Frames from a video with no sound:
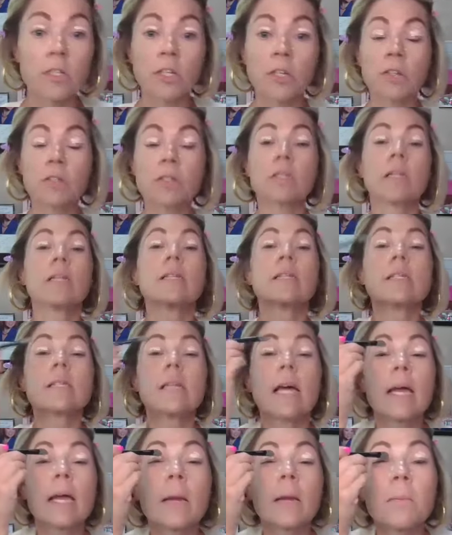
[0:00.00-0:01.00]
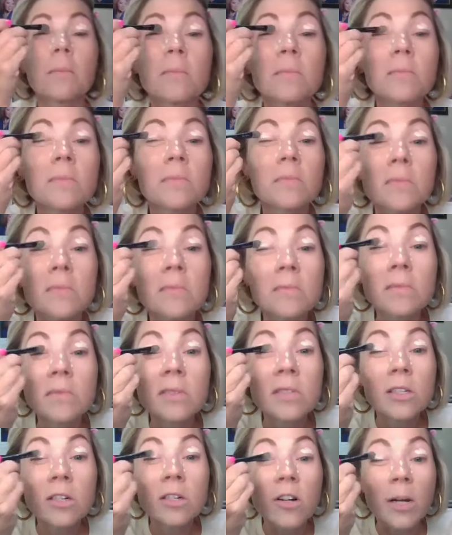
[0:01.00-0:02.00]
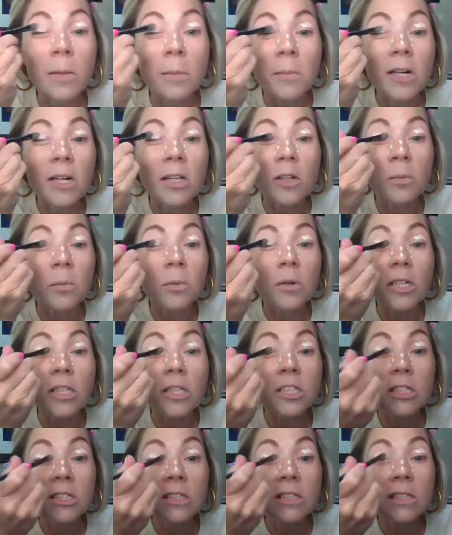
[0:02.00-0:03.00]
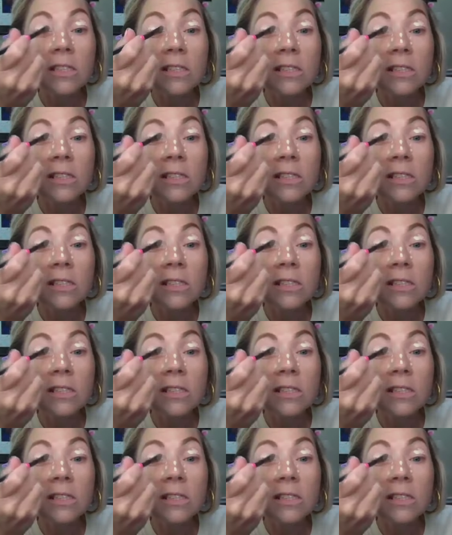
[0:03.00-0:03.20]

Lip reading: So using that same cream color brush.